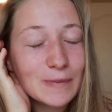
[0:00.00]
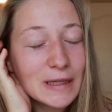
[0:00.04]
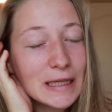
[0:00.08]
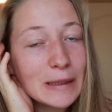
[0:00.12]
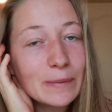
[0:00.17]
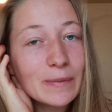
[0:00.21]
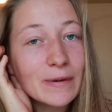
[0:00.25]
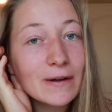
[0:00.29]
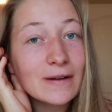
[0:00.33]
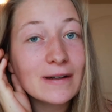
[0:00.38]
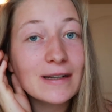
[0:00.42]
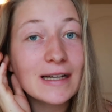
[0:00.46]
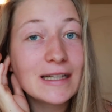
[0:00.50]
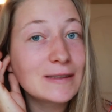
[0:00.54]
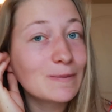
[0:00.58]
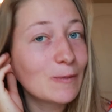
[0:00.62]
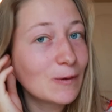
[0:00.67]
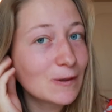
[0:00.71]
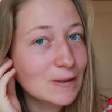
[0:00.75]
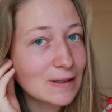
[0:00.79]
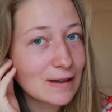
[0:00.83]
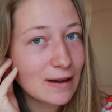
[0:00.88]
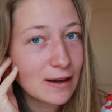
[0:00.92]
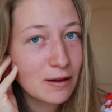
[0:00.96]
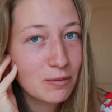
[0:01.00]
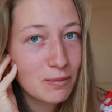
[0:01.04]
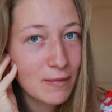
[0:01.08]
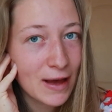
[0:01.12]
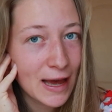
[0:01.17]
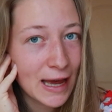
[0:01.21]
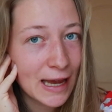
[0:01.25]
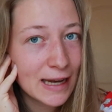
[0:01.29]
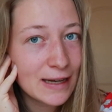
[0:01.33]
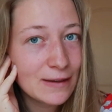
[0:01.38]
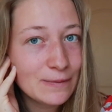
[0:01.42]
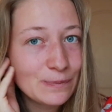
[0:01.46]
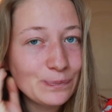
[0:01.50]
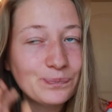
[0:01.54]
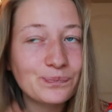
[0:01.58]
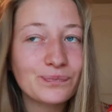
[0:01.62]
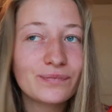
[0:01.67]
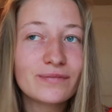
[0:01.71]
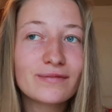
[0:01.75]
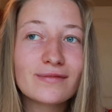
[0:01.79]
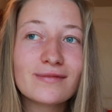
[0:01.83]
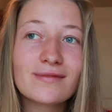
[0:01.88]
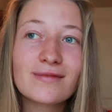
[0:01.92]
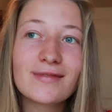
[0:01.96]
people, it's mostly men,
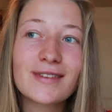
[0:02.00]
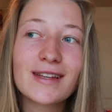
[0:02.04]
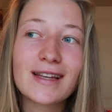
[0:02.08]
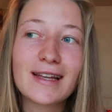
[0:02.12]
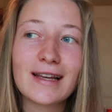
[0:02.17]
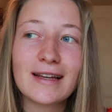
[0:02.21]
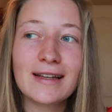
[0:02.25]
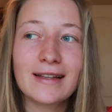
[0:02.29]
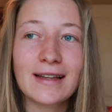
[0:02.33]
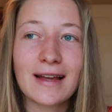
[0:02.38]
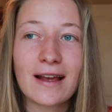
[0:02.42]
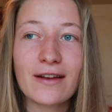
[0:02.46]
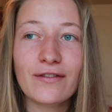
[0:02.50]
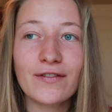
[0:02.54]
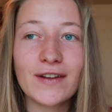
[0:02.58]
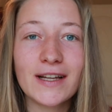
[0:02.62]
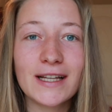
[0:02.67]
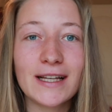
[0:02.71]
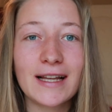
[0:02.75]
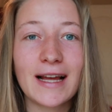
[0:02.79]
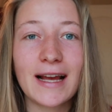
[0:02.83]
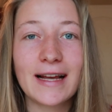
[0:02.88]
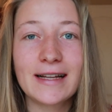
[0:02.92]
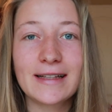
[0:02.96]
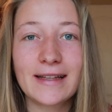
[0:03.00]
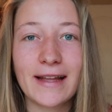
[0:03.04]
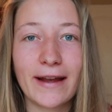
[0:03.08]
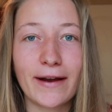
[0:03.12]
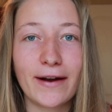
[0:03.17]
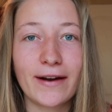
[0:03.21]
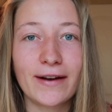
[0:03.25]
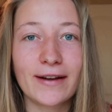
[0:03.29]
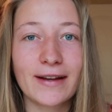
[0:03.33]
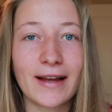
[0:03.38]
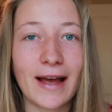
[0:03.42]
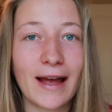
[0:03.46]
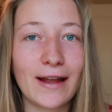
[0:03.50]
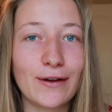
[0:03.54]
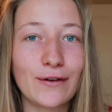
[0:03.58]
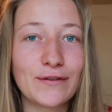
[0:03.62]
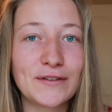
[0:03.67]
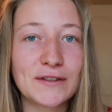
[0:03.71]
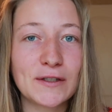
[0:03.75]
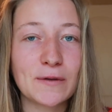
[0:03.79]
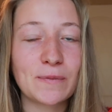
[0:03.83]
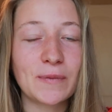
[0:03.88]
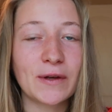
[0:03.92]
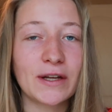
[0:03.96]
they feel like they are kind
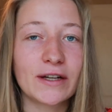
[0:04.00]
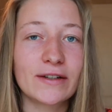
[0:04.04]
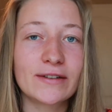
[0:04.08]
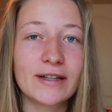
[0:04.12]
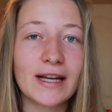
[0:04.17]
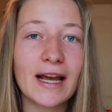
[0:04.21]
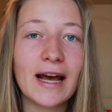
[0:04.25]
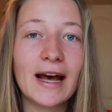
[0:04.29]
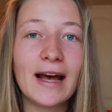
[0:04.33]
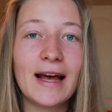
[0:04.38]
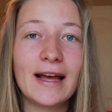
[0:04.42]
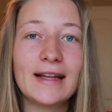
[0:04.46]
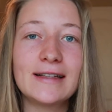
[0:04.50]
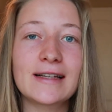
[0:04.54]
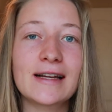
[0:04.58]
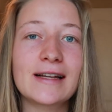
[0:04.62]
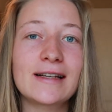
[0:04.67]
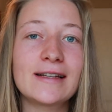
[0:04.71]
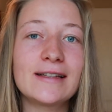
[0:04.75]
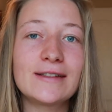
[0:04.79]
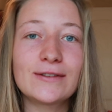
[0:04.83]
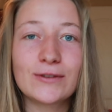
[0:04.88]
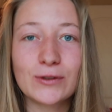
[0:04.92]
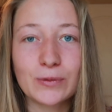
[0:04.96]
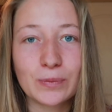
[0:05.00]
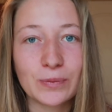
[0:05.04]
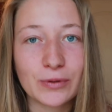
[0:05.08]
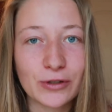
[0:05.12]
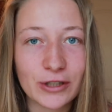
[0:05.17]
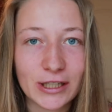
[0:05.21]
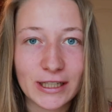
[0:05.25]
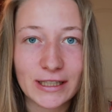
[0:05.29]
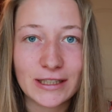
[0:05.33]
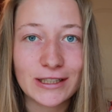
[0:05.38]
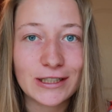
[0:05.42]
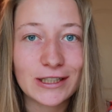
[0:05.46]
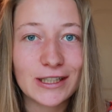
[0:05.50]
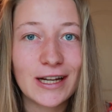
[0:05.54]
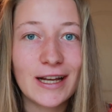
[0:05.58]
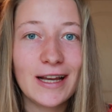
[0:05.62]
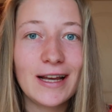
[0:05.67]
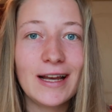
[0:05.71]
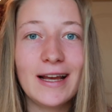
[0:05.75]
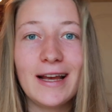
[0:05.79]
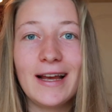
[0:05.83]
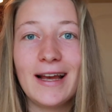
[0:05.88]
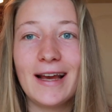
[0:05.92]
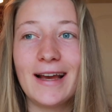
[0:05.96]
of superior and they need to preach.
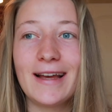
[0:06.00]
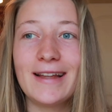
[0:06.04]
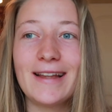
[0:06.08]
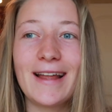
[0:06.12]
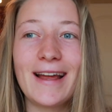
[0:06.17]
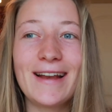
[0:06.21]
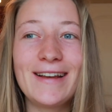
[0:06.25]
And